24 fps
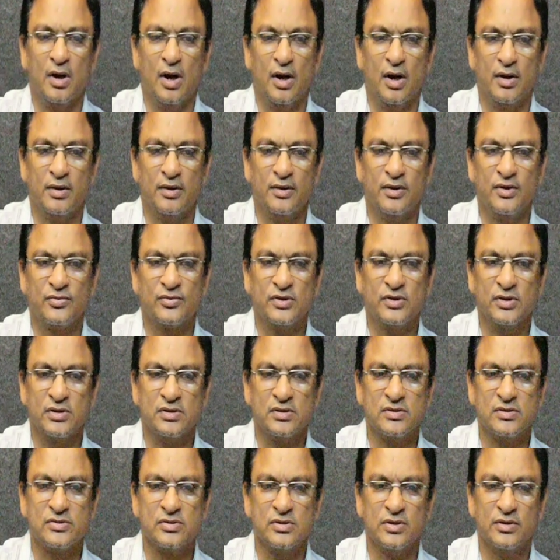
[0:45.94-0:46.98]
and
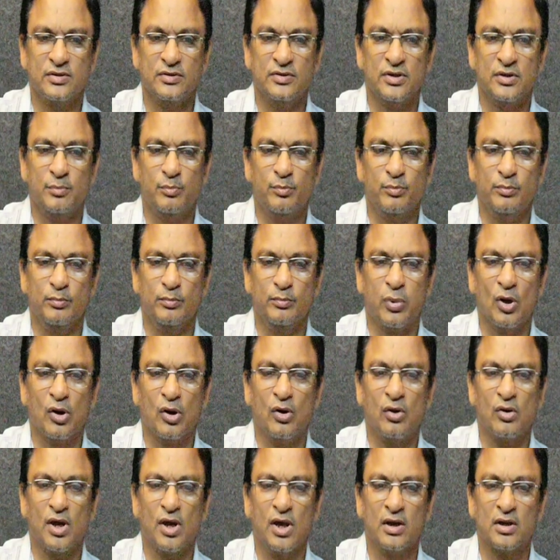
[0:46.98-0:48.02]
discuss the
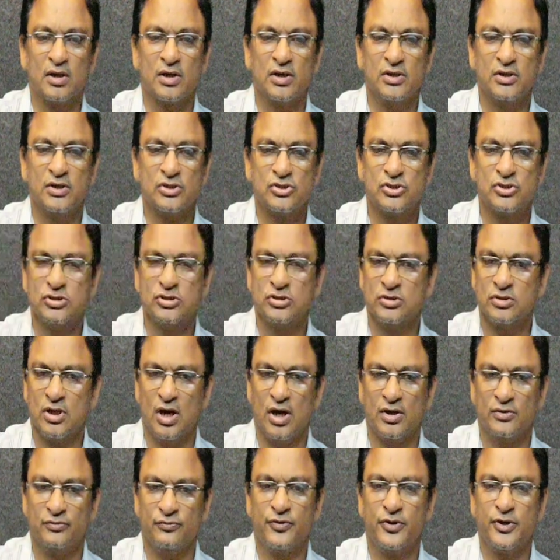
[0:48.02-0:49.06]
block allocation
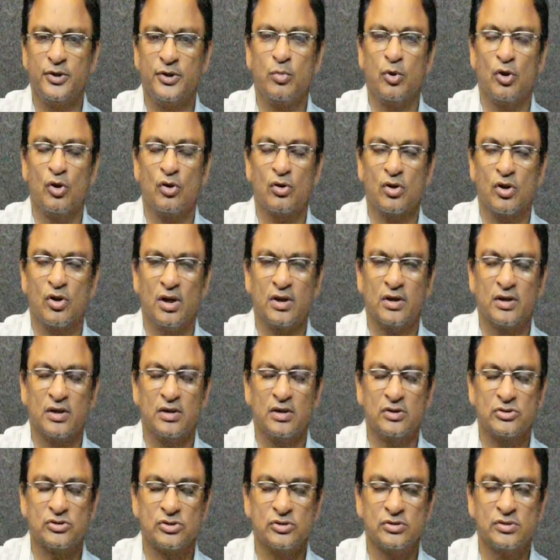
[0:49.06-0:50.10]
and free block
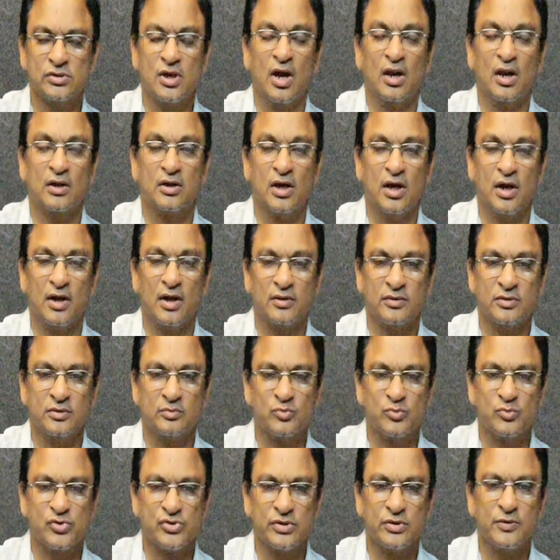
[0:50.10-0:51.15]
allocation
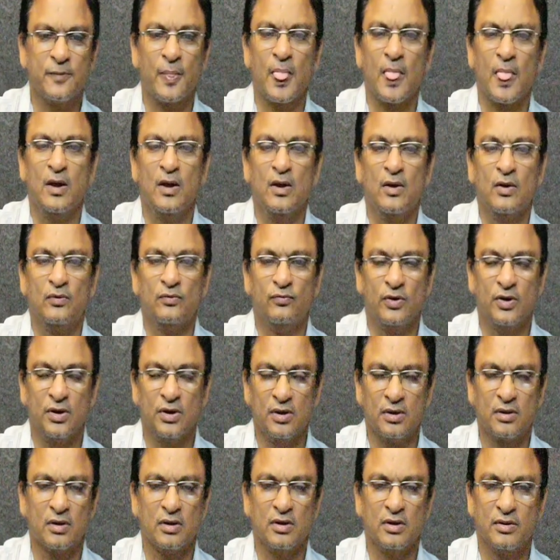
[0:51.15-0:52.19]
algorithms
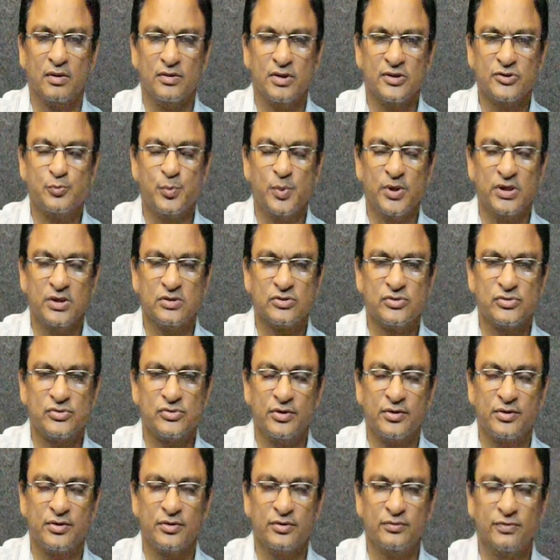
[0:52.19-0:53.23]
for the space
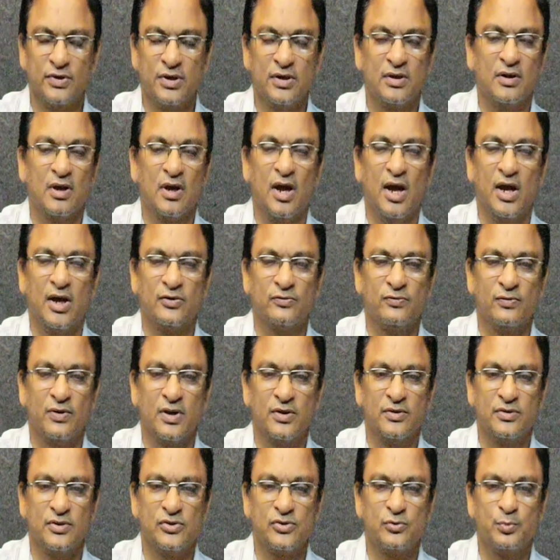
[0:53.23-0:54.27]
retrieval as well
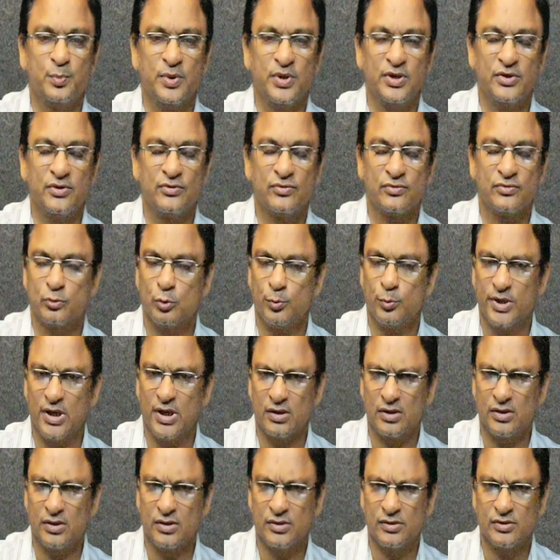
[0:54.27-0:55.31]
as the space to be
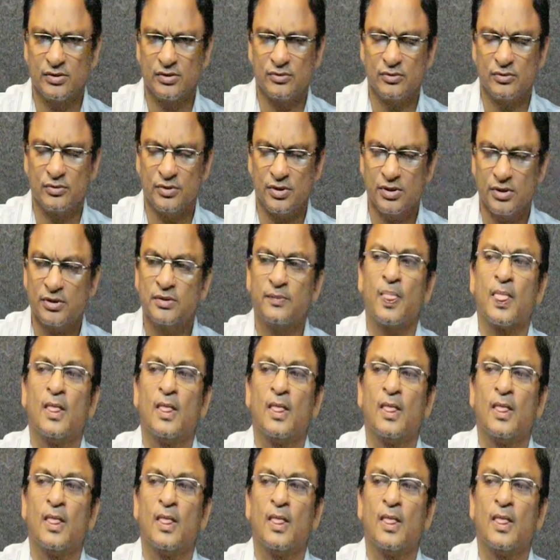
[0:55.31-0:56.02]
allocated to the